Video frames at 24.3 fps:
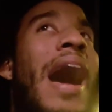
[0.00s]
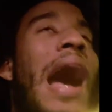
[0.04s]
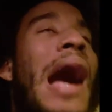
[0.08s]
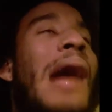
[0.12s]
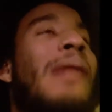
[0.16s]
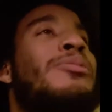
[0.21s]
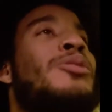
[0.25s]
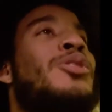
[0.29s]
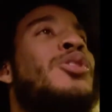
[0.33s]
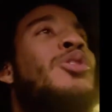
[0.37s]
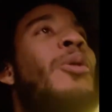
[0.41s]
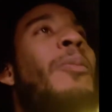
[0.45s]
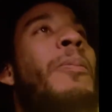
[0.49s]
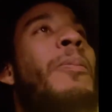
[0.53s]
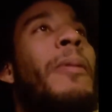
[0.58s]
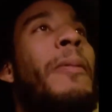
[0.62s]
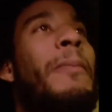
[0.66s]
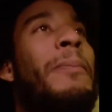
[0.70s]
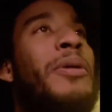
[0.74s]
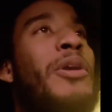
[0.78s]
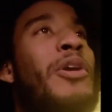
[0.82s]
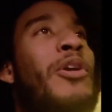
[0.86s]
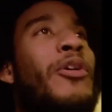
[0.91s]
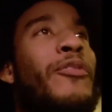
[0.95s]
I'm super
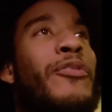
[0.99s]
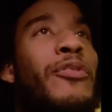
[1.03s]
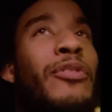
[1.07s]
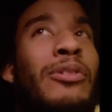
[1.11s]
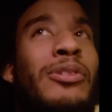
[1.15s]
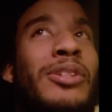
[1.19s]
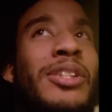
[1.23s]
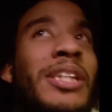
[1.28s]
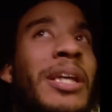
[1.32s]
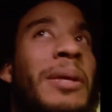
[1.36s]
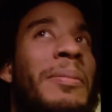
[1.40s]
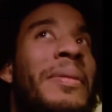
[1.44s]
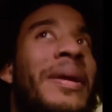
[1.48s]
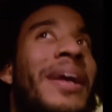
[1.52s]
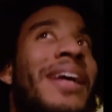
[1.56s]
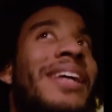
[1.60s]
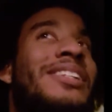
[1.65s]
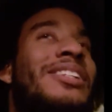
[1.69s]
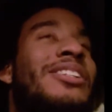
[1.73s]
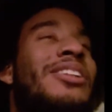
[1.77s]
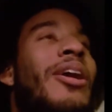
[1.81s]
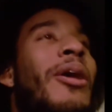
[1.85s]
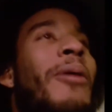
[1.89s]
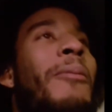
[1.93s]
beautiful, see me
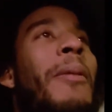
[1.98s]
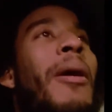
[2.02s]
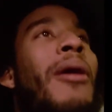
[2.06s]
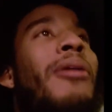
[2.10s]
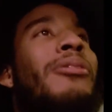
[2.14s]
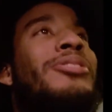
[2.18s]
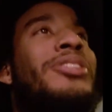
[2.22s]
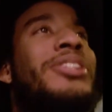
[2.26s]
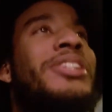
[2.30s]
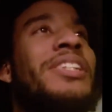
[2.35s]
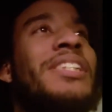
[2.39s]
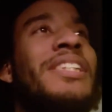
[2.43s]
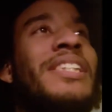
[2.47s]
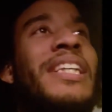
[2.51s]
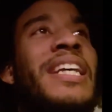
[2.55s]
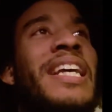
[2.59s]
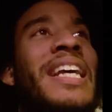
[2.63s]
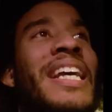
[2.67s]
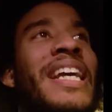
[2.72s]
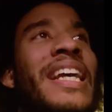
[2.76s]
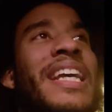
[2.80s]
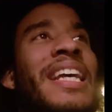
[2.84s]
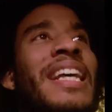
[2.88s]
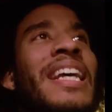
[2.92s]
in slow motion
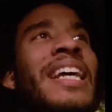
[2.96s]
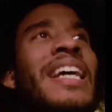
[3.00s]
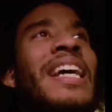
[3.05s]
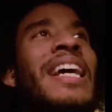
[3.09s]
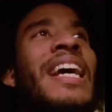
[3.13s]
scene.